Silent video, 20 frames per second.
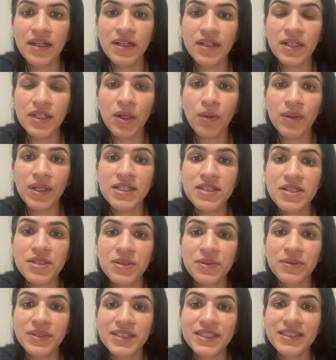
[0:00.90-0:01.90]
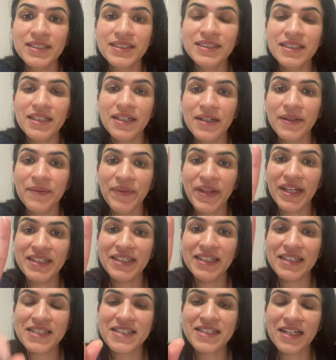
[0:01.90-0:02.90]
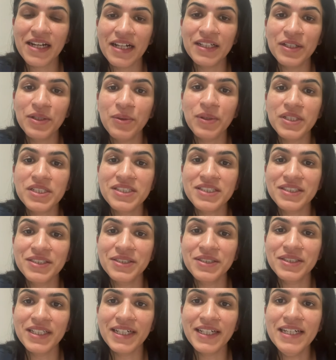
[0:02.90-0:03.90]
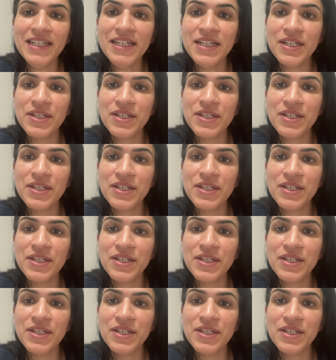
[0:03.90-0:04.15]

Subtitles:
Now let's do this NCLEX style question today.